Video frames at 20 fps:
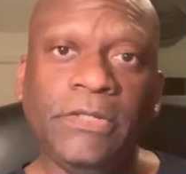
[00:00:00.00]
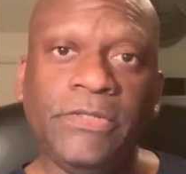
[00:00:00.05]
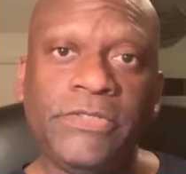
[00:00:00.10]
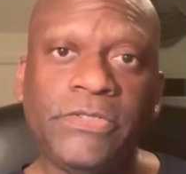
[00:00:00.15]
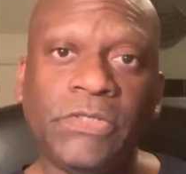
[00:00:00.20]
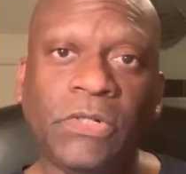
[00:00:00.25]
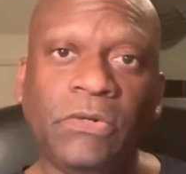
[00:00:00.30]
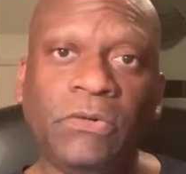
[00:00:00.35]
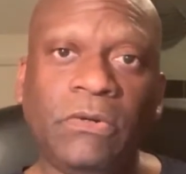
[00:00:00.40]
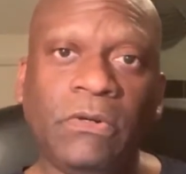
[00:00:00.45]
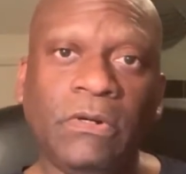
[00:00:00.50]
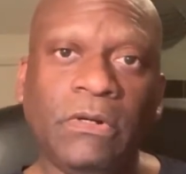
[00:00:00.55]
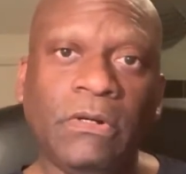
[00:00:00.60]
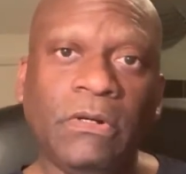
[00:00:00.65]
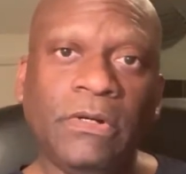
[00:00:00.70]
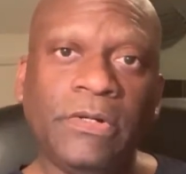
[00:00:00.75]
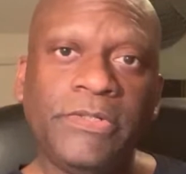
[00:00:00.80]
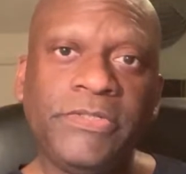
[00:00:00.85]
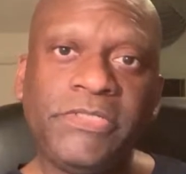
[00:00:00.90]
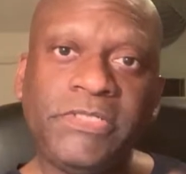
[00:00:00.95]
So
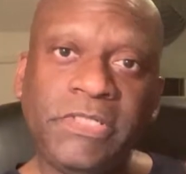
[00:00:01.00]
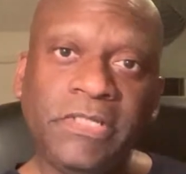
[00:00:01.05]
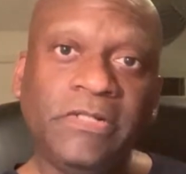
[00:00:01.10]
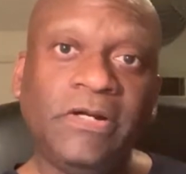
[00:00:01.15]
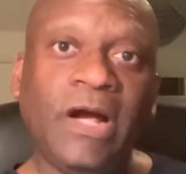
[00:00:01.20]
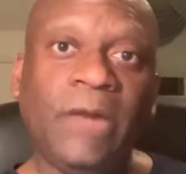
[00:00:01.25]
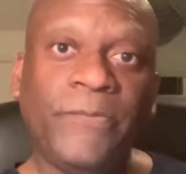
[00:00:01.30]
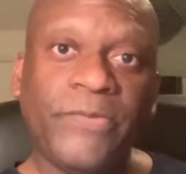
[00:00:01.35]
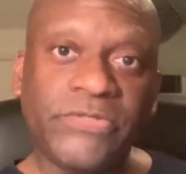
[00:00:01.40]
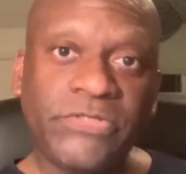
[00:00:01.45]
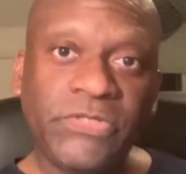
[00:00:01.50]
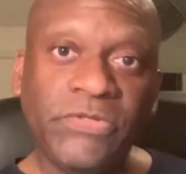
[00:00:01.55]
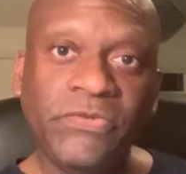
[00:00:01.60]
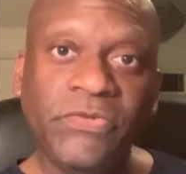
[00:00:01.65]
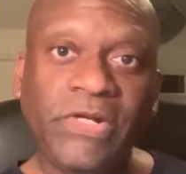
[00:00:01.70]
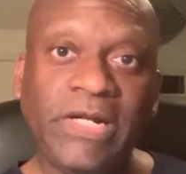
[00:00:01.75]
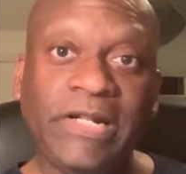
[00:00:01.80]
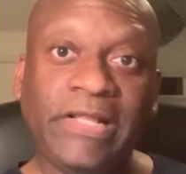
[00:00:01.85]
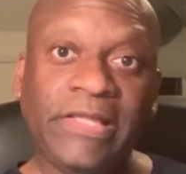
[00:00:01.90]
seeing an opportunity